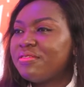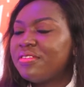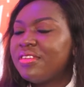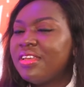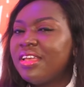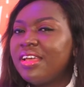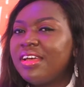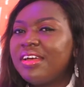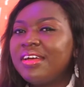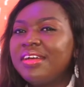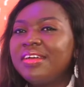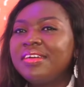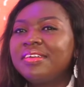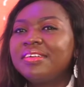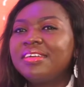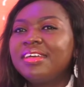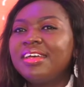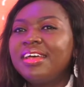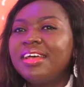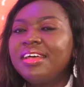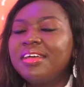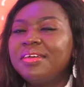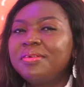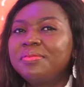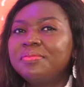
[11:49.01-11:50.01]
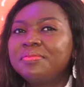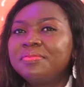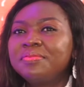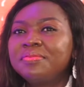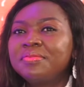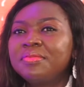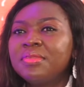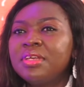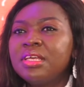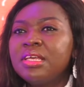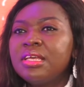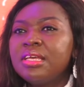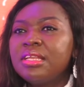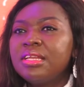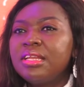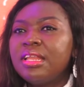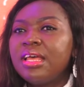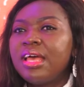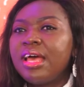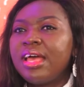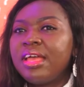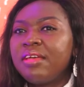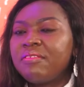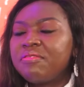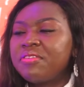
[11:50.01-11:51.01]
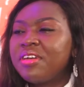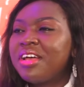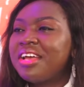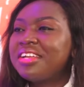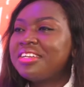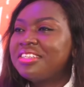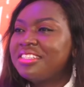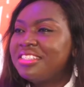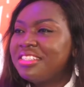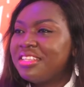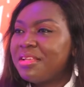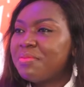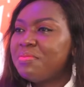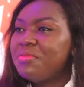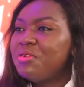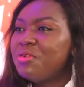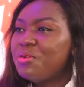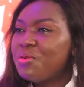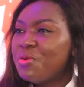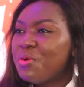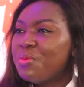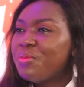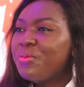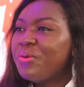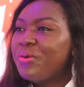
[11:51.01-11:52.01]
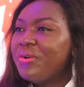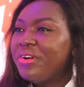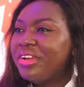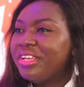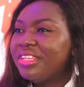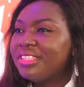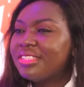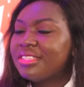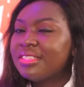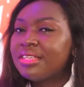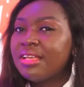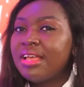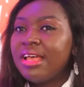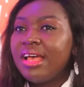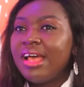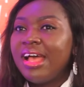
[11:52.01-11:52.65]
Yeah, I have had some low points.